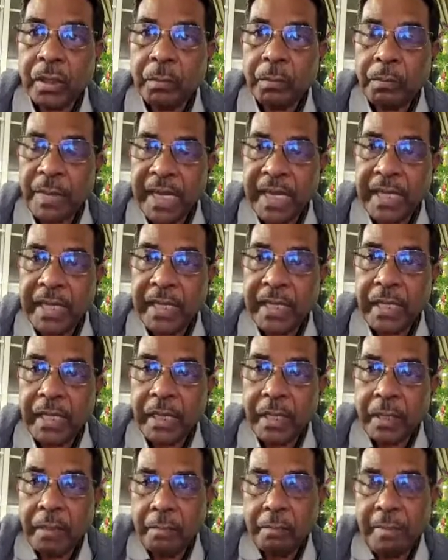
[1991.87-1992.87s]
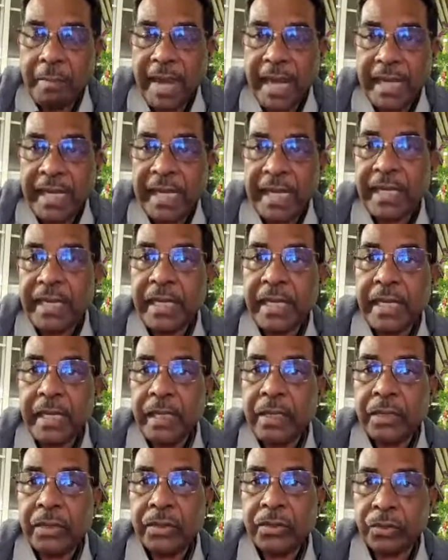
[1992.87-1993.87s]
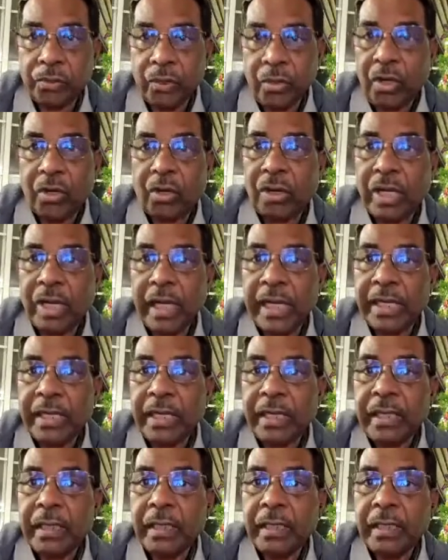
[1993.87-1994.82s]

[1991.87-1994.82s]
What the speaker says: being mandated sooner or later,